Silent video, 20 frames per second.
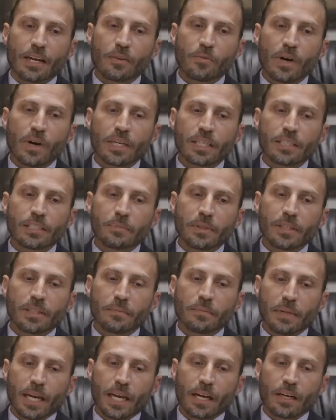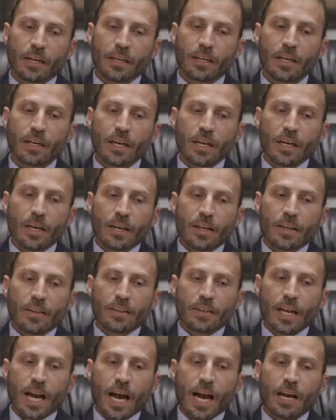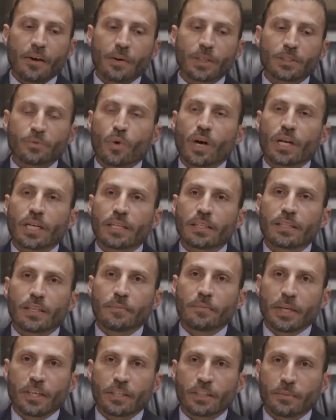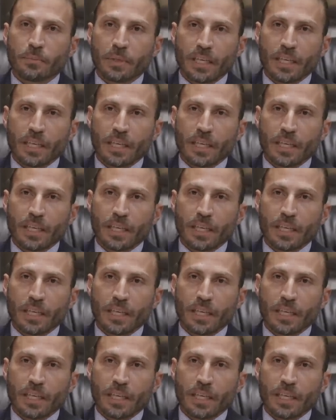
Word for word: I wanted to be the mayor that I always wanted a mayor to